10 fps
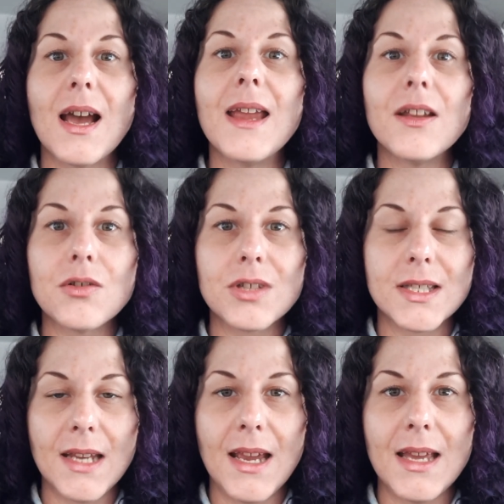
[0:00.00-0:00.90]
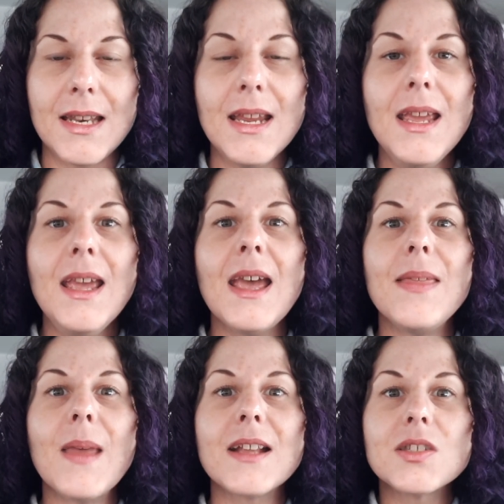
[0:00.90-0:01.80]
I understand,
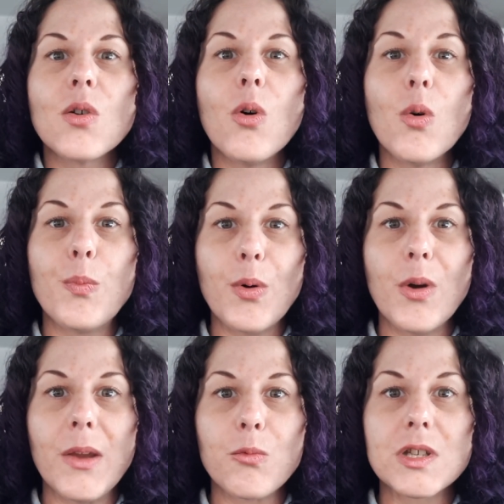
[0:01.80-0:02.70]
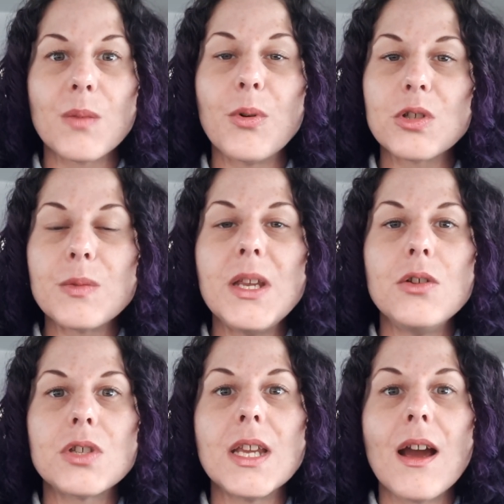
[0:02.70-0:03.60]
and that's the whole point. We're supposed to be
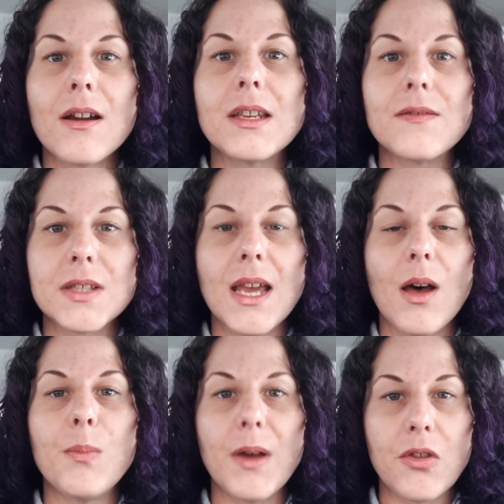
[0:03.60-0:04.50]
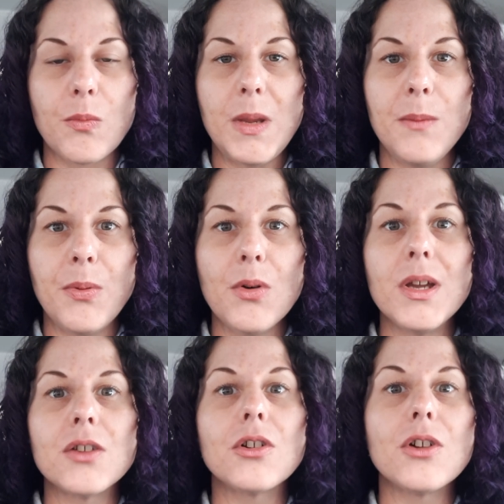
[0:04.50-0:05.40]
using our gifts to help other people,
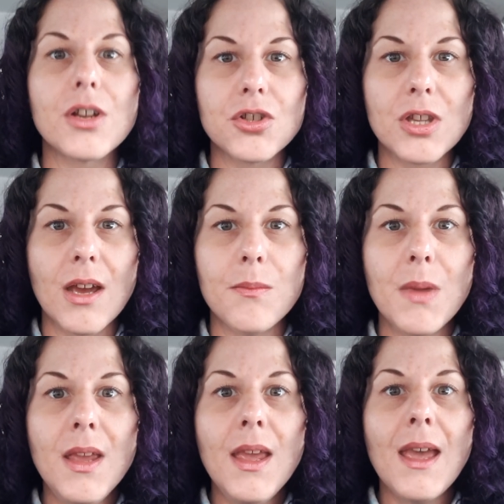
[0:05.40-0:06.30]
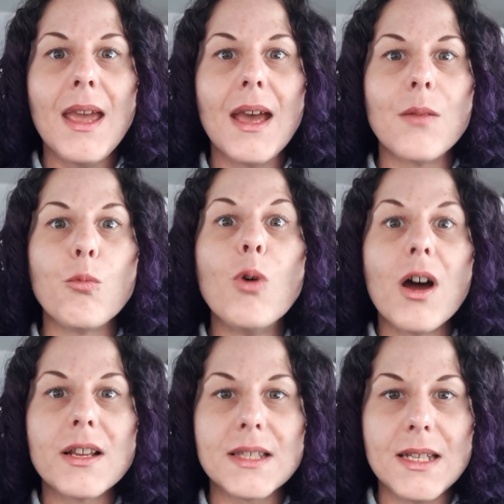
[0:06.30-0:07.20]
encourage them, and
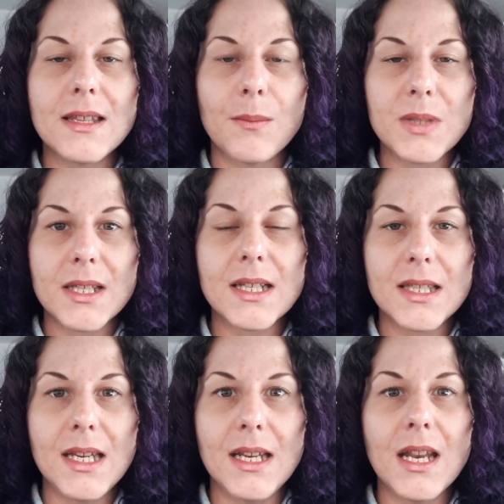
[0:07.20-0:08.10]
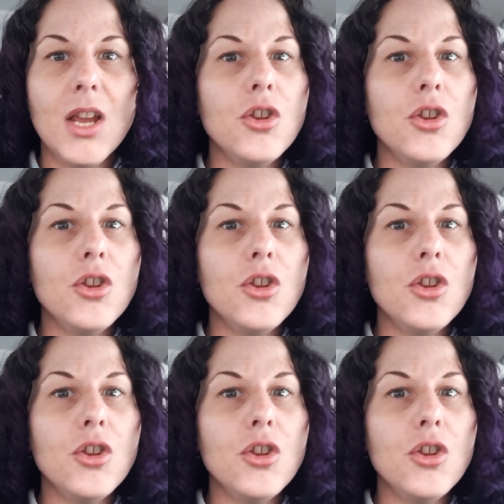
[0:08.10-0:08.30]
want to see them succeed.